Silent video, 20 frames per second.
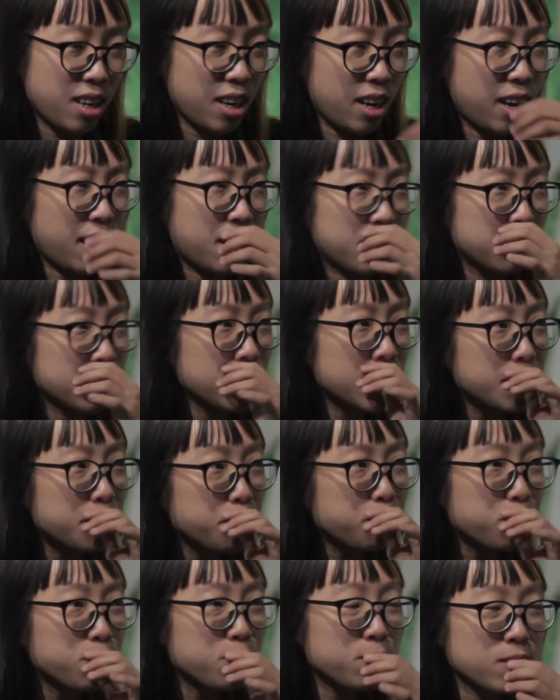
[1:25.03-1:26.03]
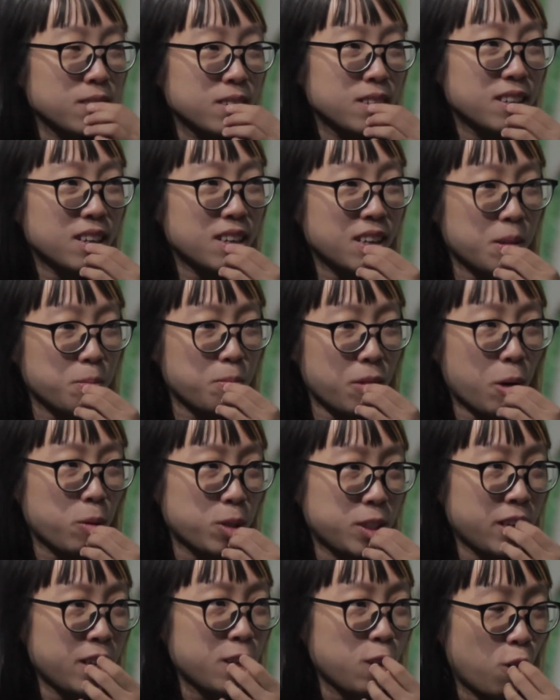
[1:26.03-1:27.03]
And I was
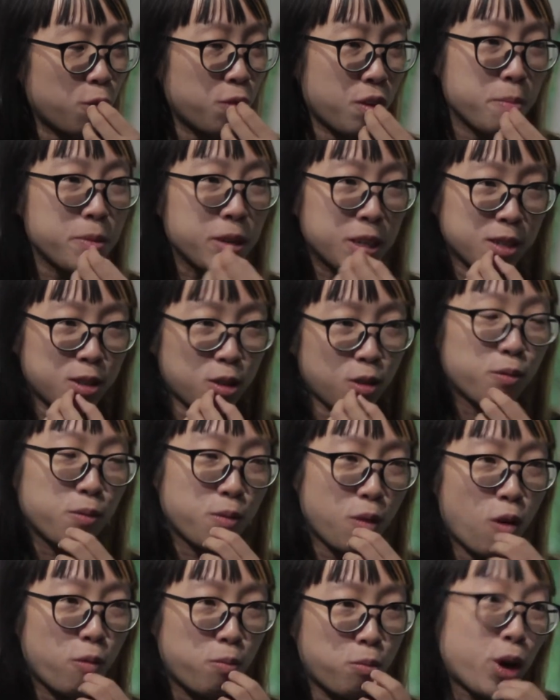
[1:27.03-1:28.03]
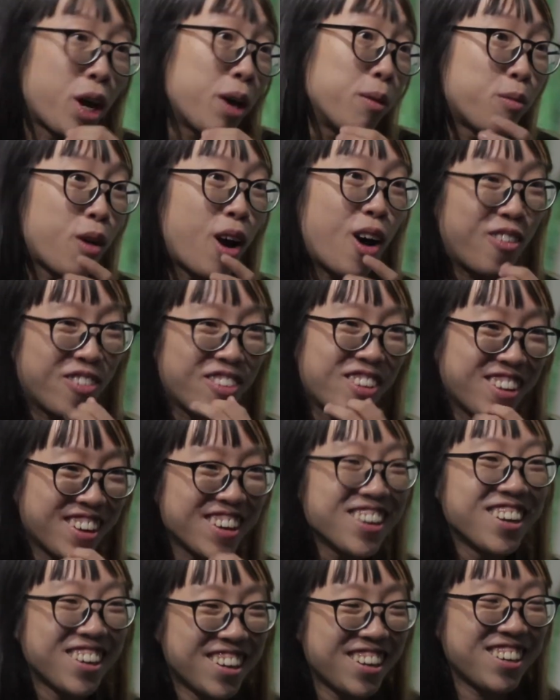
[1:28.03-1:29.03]
taking a lot of images of Bukit Brown.
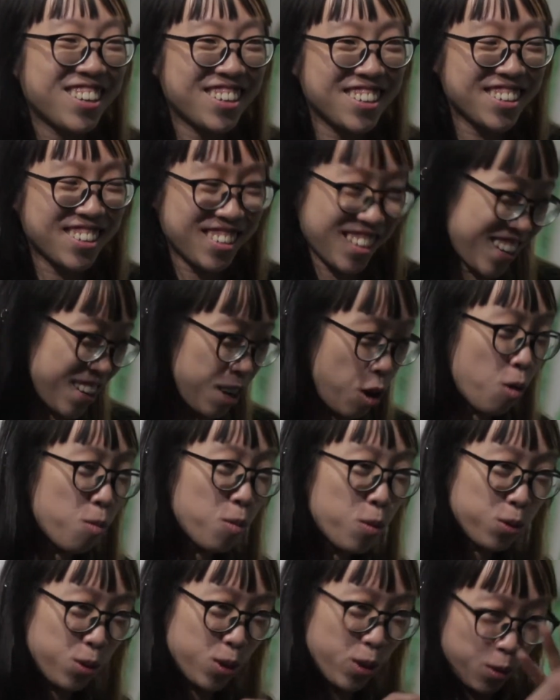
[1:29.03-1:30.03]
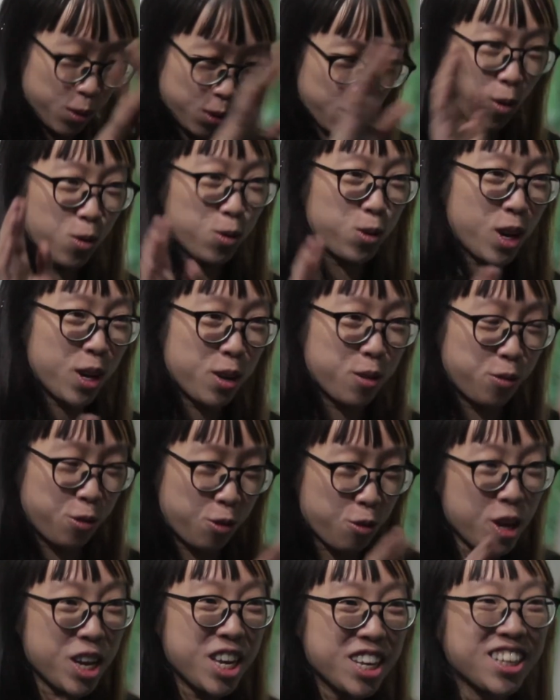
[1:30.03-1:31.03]
It was all kind of
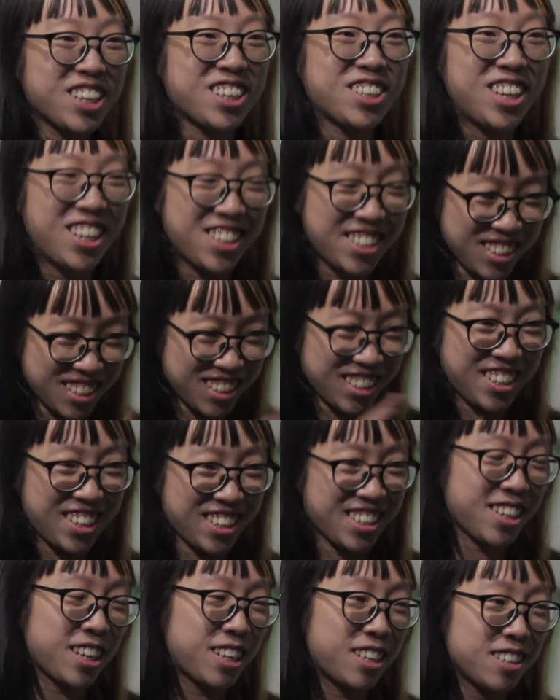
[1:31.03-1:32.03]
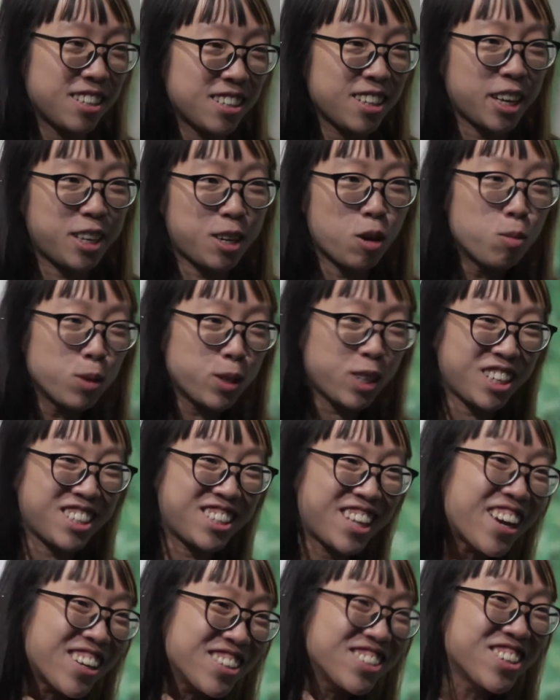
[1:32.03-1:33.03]
green and almost like a
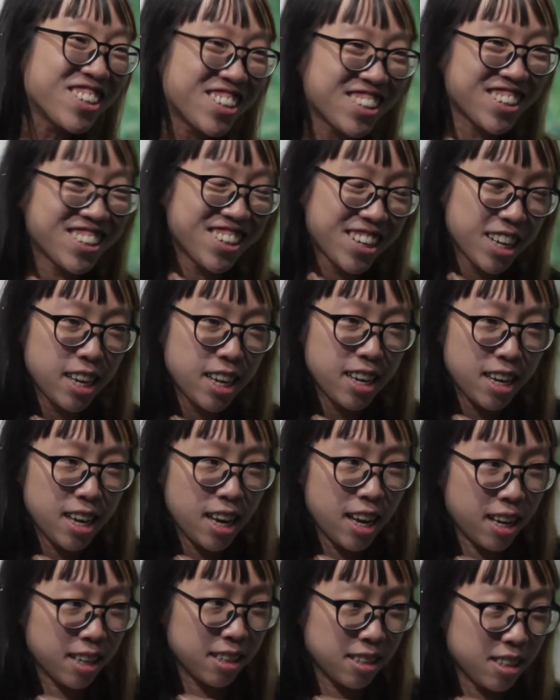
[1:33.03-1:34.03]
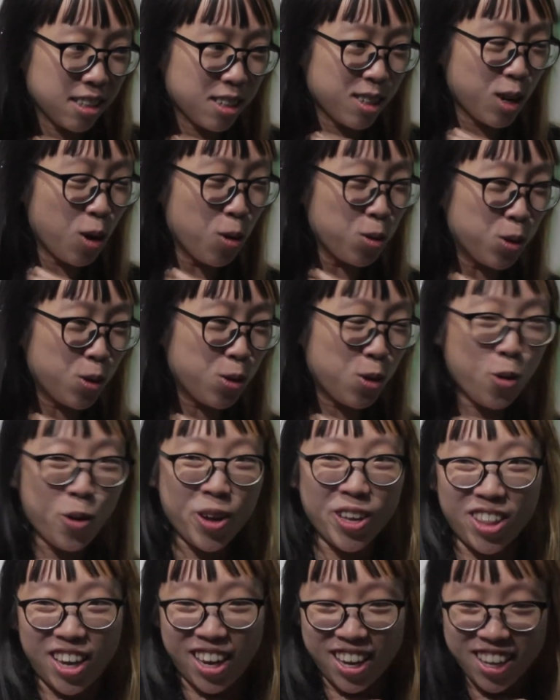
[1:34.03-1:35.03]
texture. And also
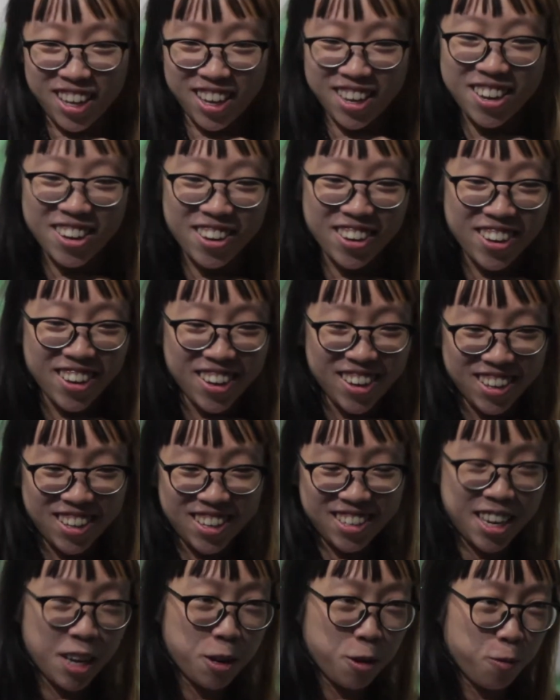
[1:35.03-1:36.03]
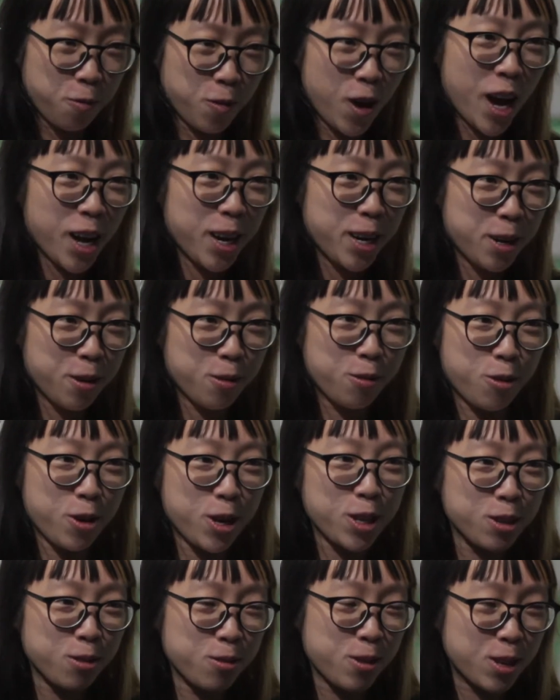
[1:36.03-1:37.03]
knowing that this kind of idea of
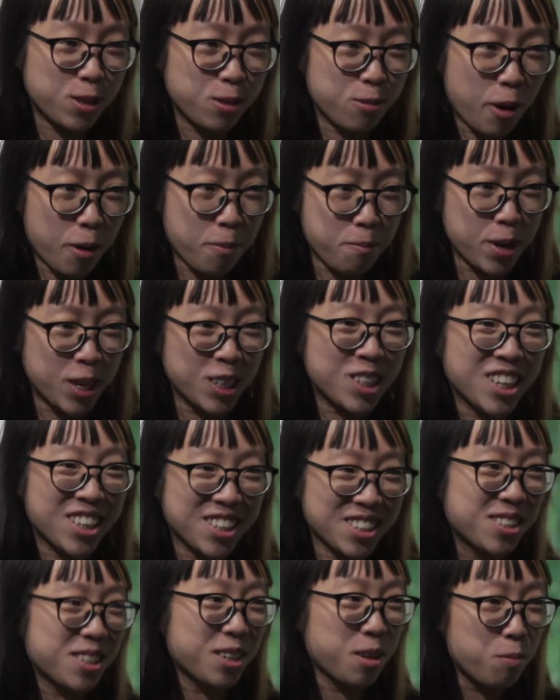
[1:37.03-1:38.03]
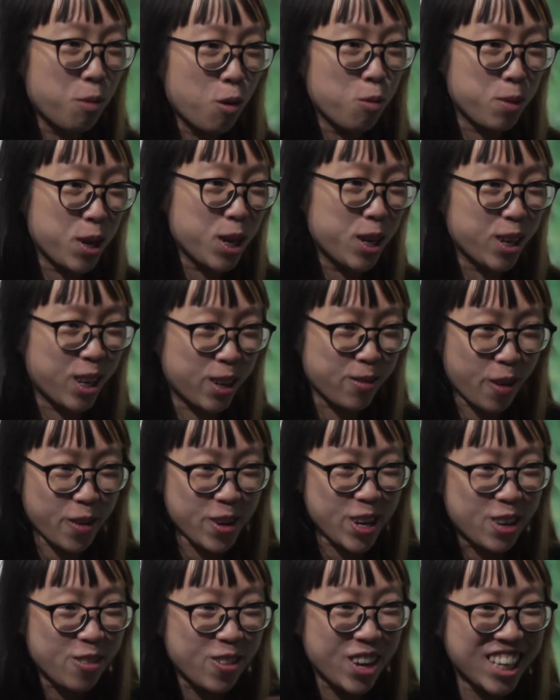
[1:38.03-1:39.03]
greenery is a very big thing in Singapore, being a very
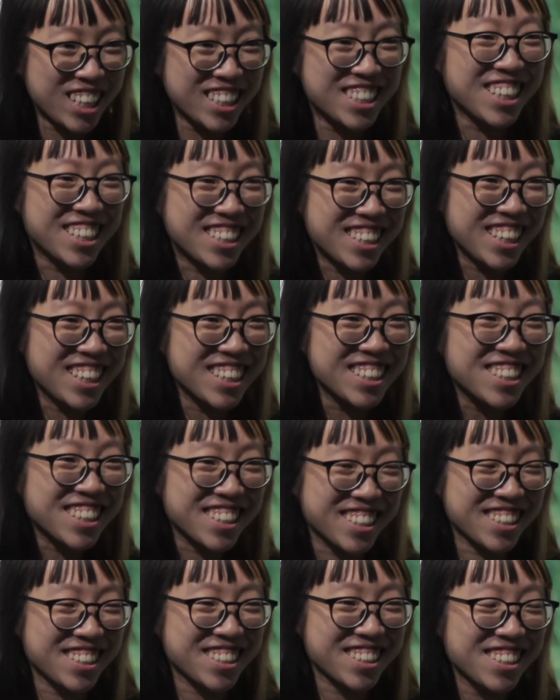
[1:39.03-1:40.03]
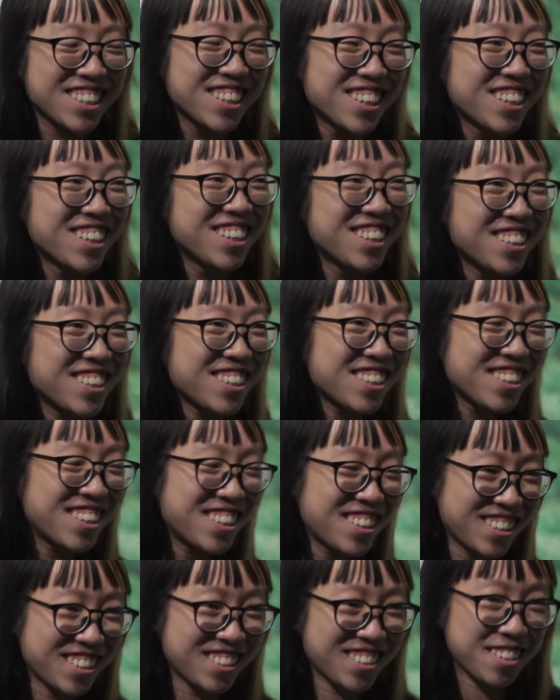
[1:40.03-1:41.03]
green city is such
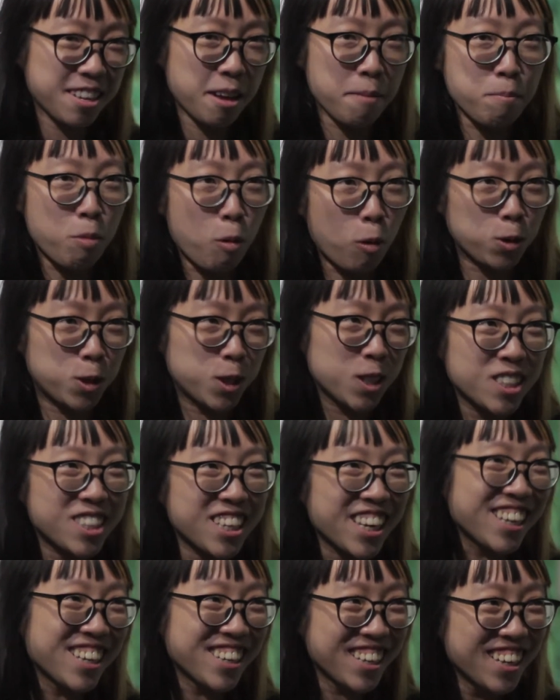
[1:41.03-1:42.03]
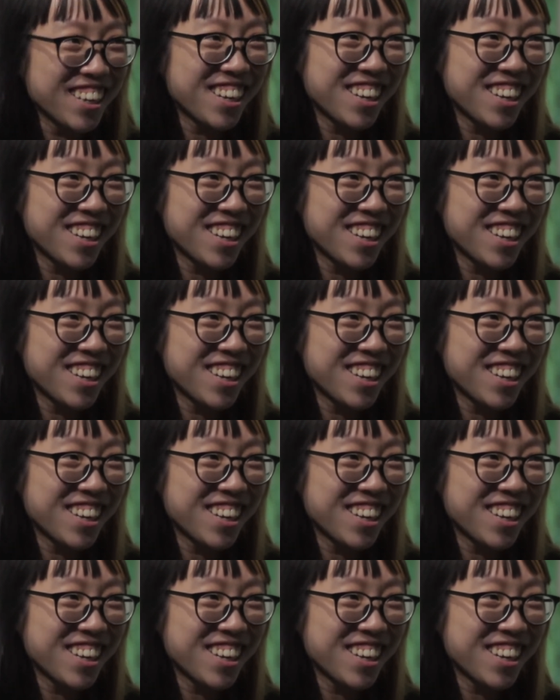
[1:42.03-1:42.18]
a important thing.